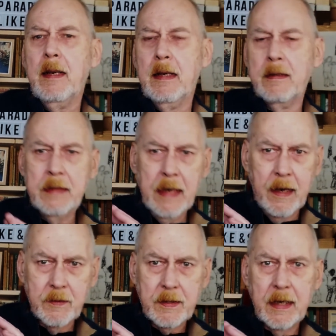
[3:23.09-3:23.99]
in the
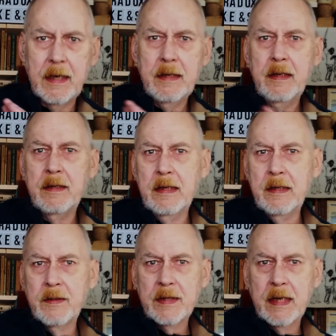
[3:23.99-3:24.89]
outside and
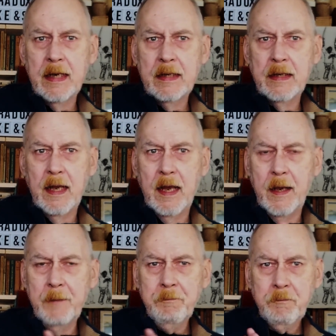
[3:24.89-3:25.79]
inside
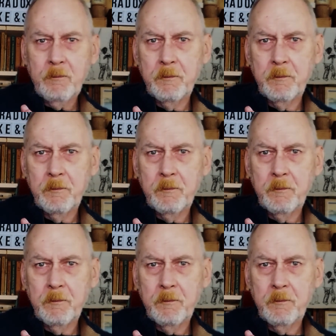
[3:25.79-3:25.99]
line.